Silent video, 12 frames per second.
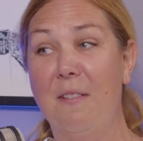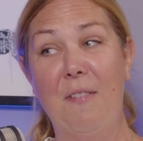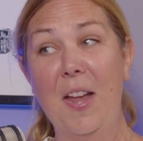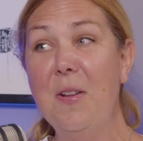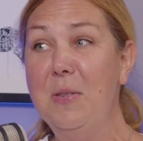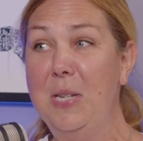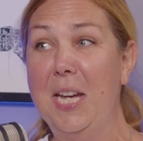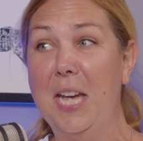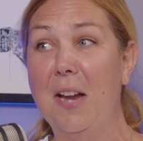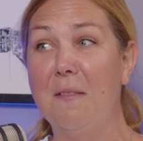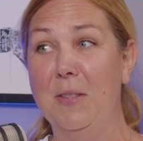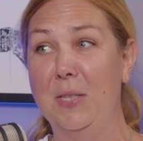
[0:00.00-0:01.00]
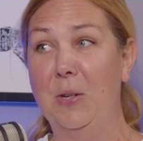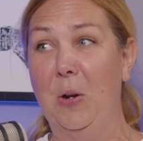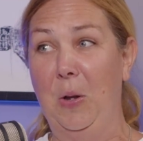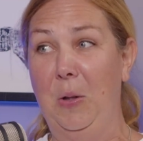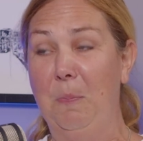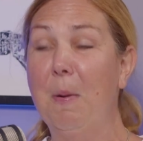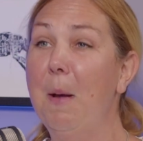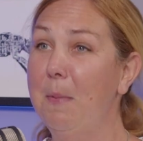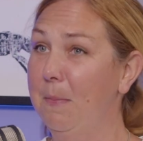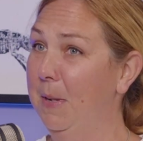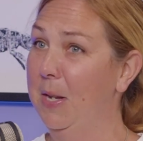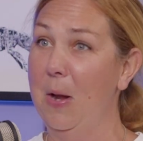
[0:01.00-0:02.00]
if I don't take care of this girl,
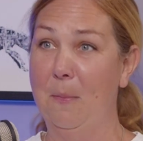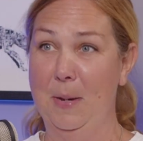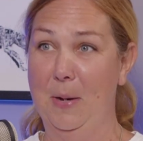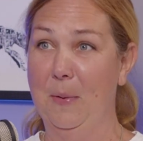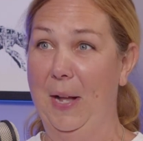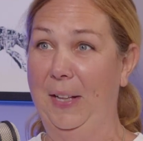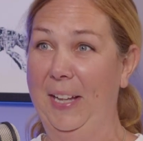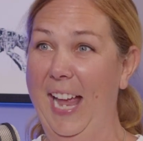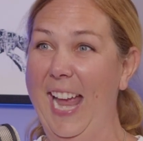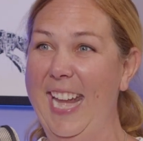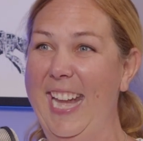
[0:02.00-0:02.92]
probably nobody will. And,